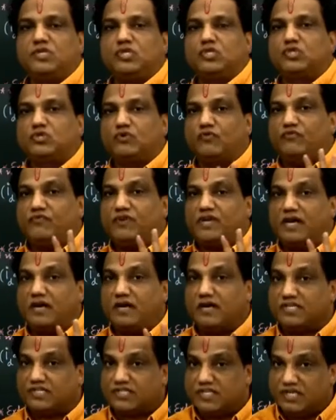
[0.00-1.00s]
So we are
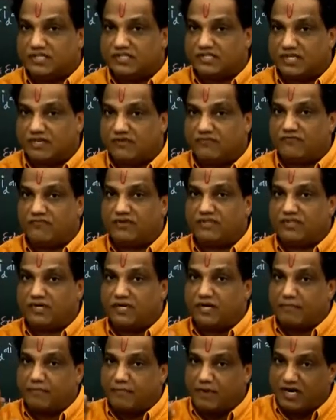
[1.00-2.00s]
less concerned with the
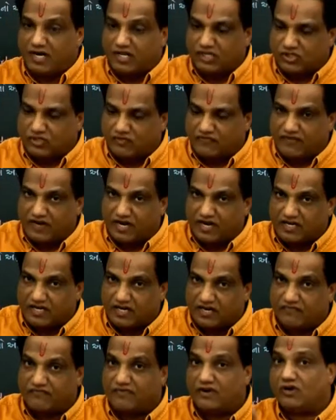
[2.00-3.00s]
dependence of
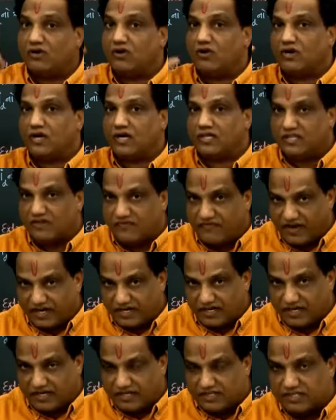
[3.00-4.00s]
electric field on other
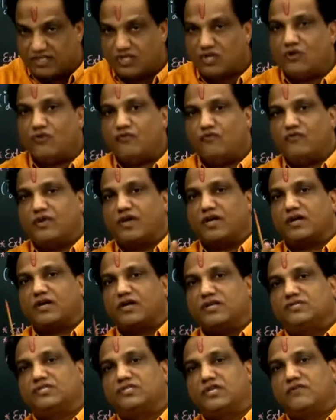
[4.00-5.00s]
factors. We are
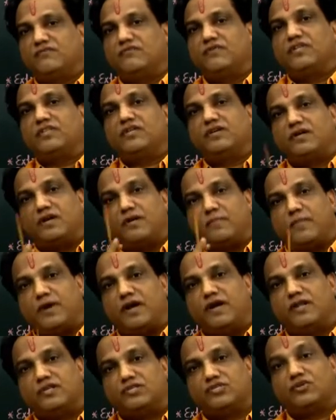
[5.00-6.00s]
concerned with
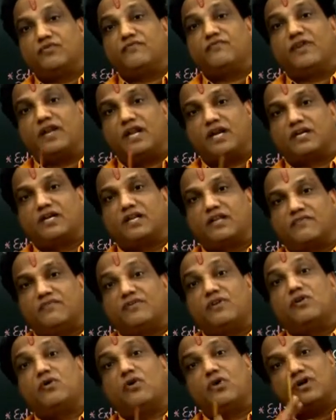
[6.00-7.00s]
dependence of electric
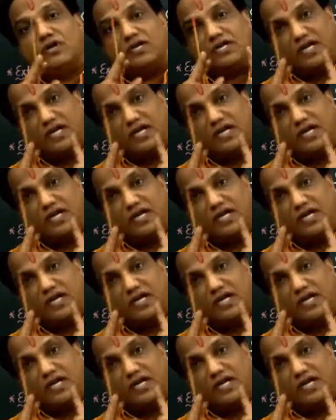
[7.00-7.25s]
field on